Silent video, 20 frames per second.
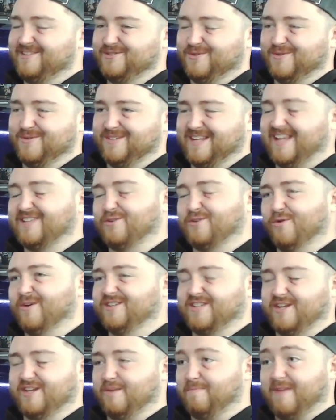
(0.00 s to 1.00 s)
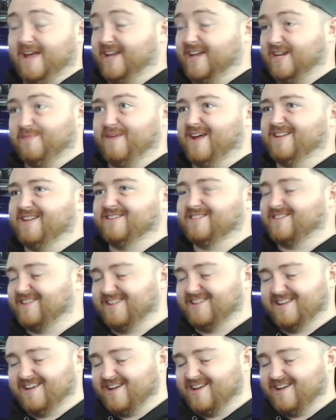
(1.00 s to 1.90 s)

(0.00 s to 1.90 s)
It depends.